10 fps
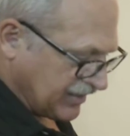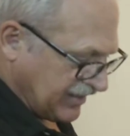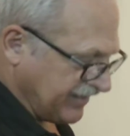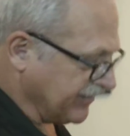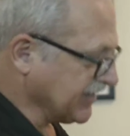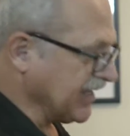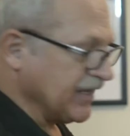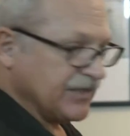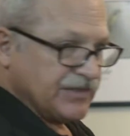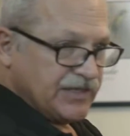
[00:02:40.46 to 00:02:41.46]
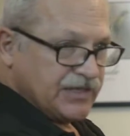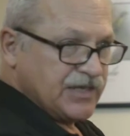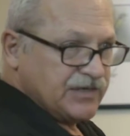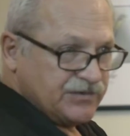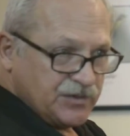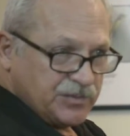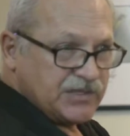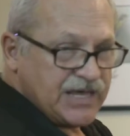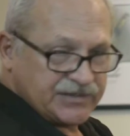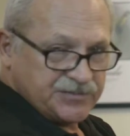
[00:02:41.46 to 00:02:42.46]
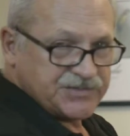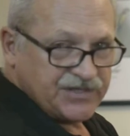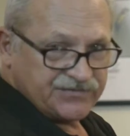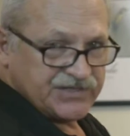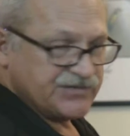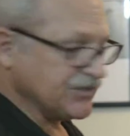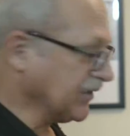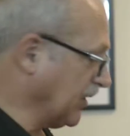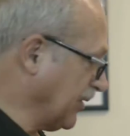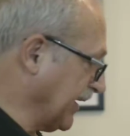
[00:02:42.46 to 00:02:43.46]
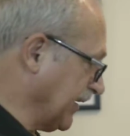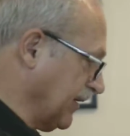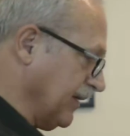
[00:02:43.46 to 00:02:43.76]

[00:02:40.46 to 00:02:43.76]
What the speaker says: on everything and they kind of double lock themselves as you're going.